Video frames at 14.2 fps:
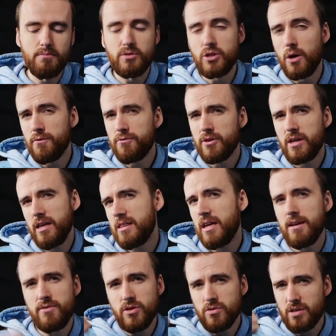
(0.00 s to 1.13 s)
Don't forget
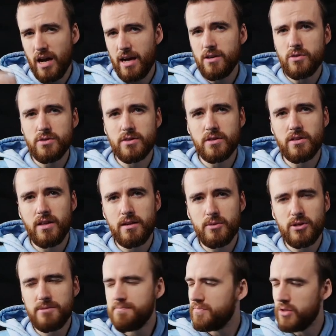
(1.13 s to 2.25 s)
that if you Tideholder
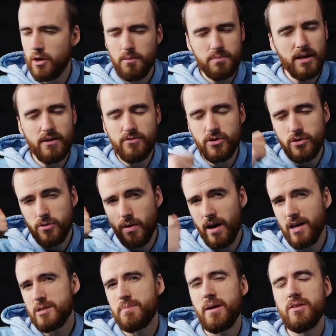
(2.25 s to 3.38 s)
Claymore, if you
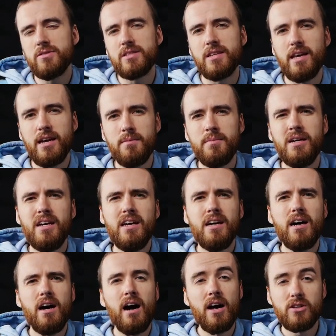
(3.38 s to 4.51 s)
Icebound Slam
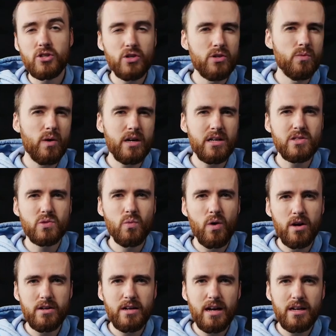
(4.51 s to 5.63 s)
on turn 1 against a
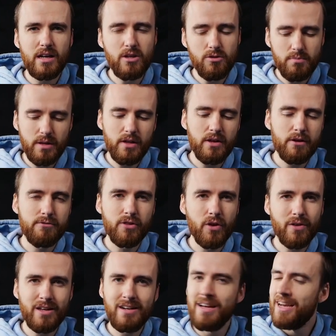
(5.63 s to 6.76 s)
water deck and you melee your
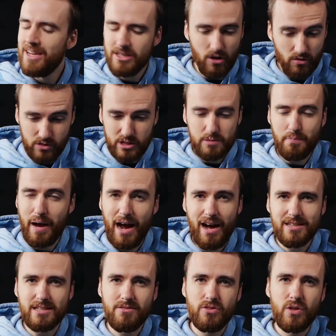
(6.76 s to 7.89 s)
floating, don't just
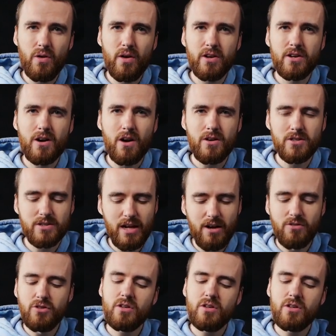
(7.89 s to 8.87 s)
pass even though all your cards are down.